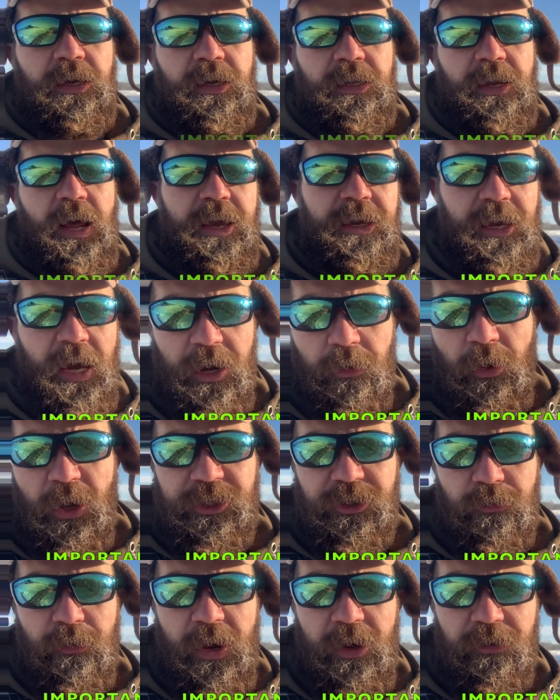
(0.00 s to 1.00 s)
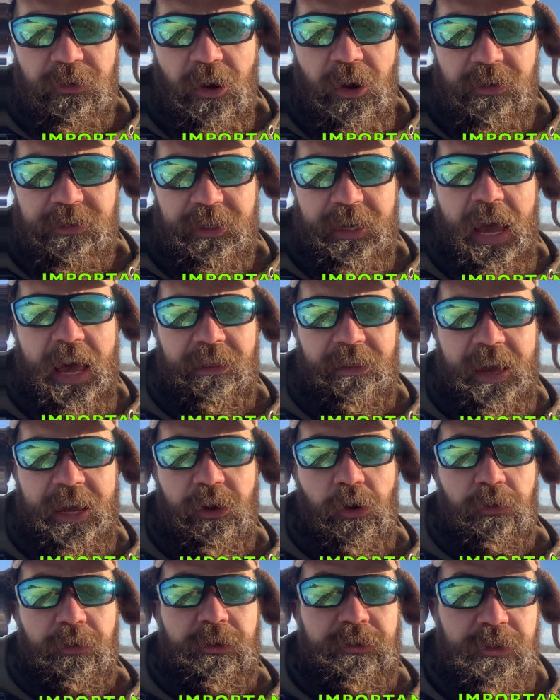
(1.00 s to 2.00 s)
Now, you got to watch the rail crossing at
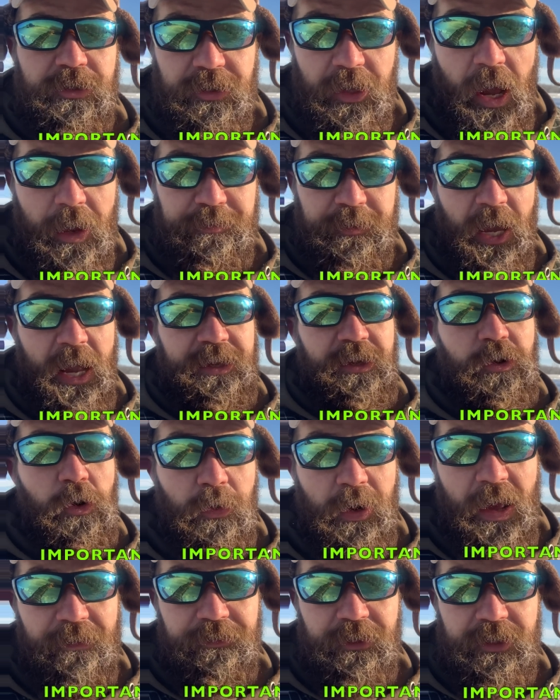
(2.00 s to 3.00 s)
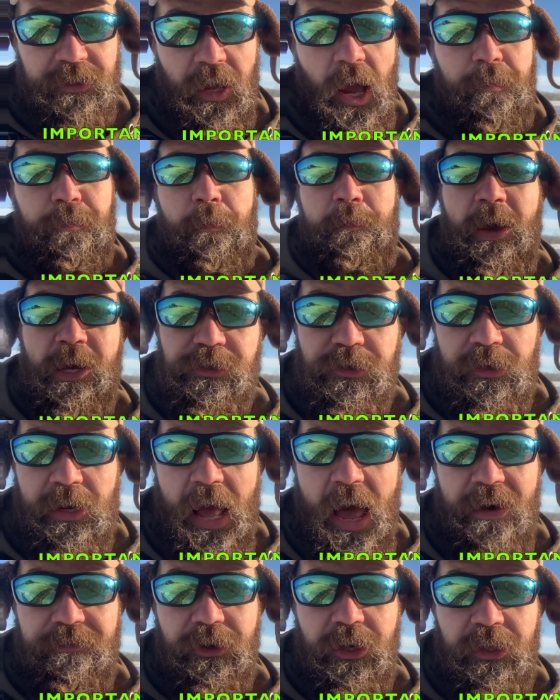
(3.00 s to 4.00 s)
Lako. There's a stop sign. You don't have to stop, but make sure to
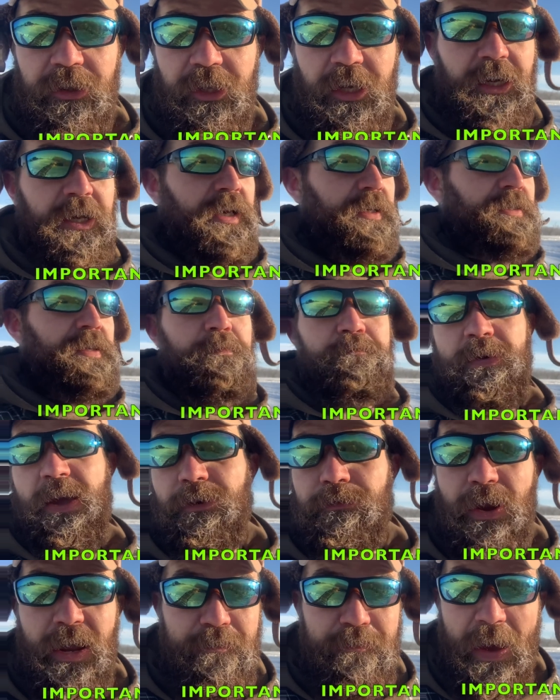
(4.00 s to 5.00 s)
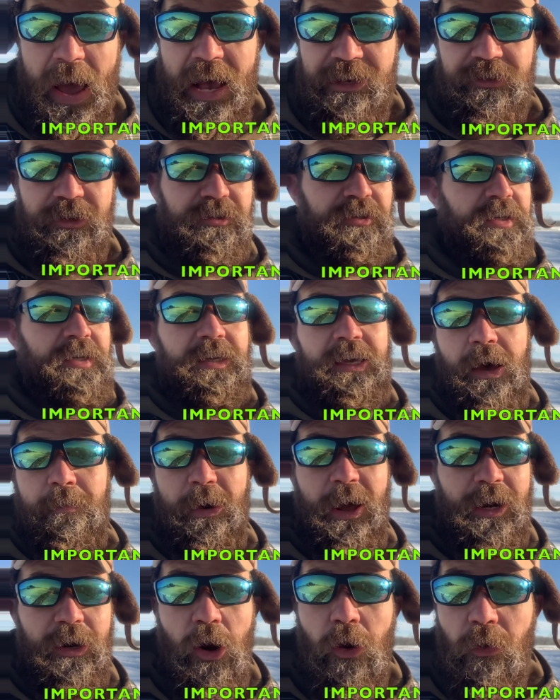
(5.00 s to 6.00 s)
have a good look, because them big red bastards can come
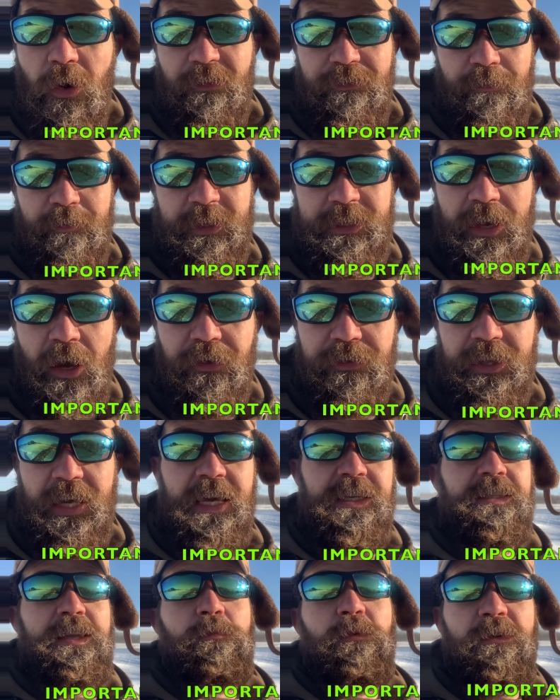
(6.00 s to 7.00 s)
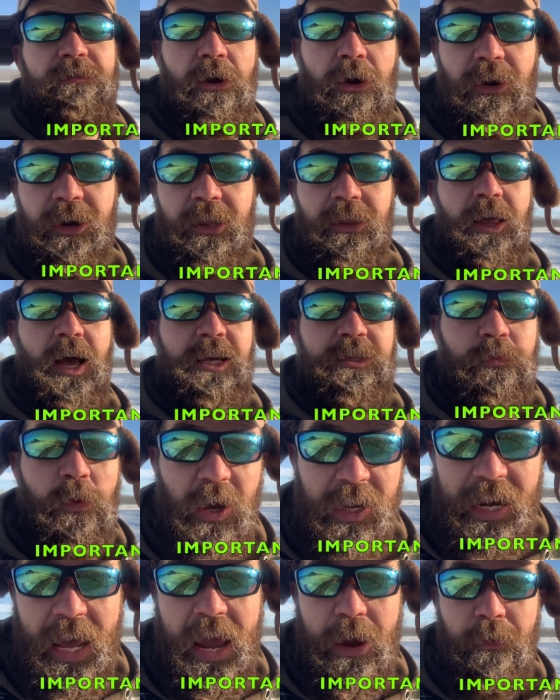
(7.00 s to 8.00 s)
out of nowhere from the southeast, and we've already lost
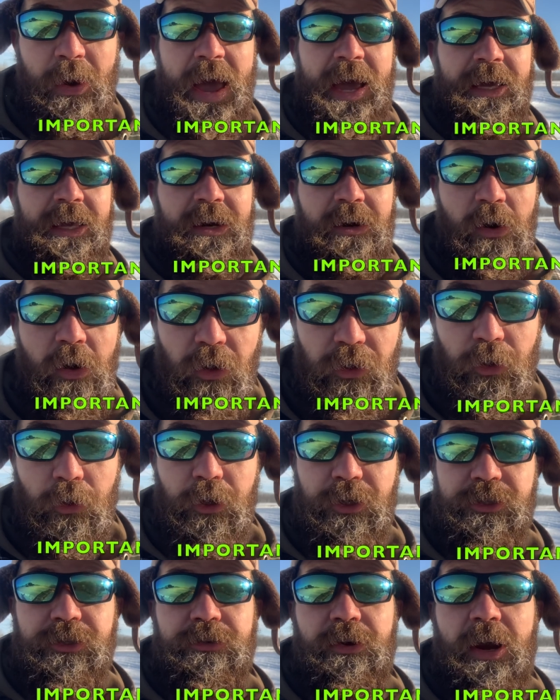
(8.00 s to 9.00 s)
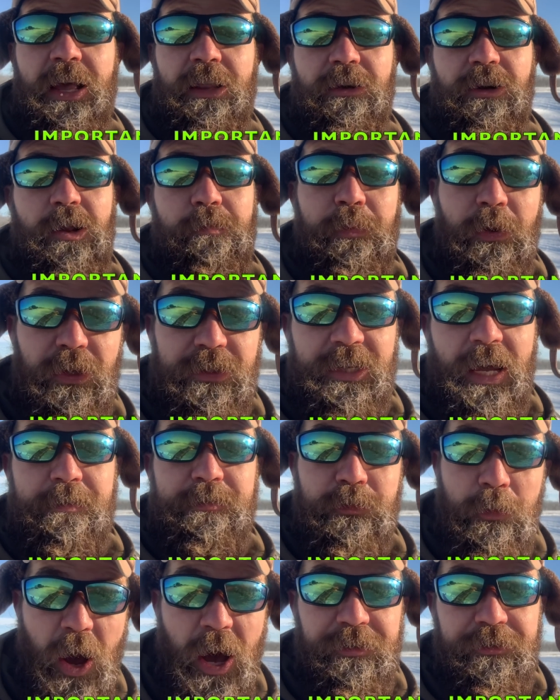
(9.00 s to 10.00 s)
one hay wagon, an old horse trailer, and a pull-type
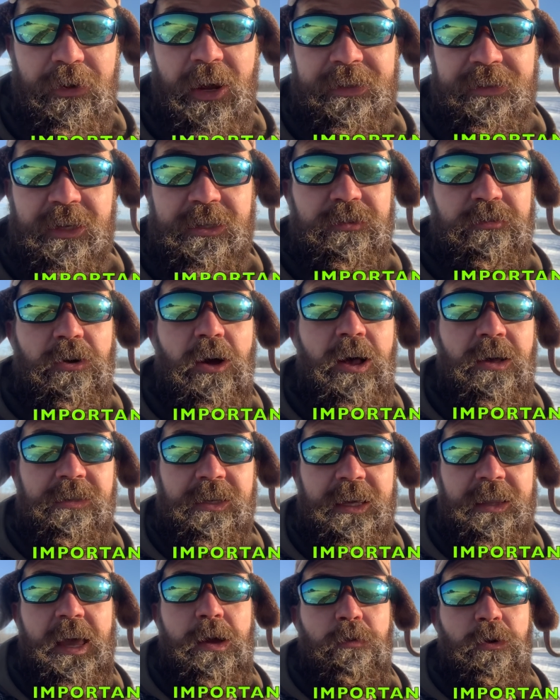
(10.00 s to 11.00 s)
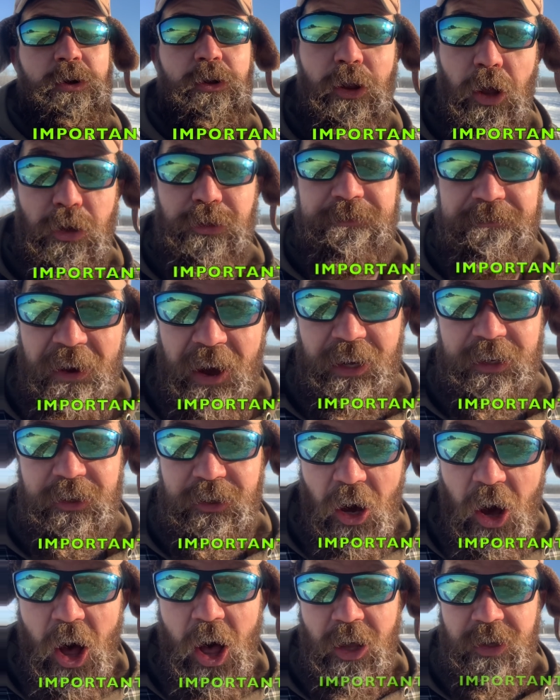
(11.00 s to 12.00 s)
swather at this crossing, and they were close fucking
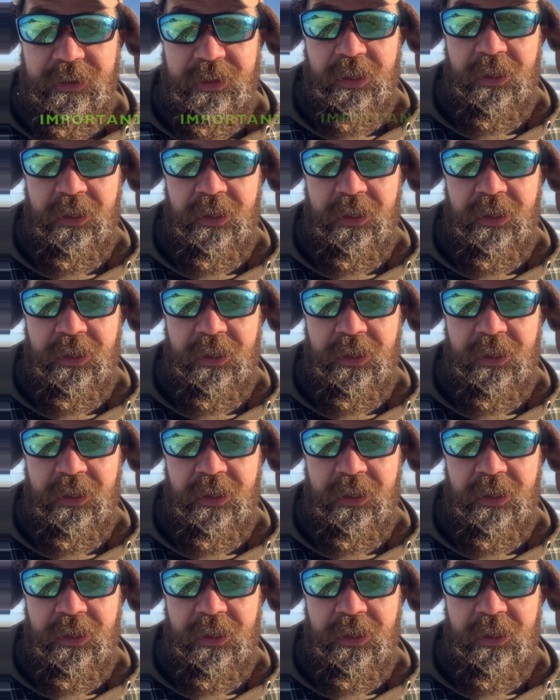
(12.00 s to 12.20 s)
calls.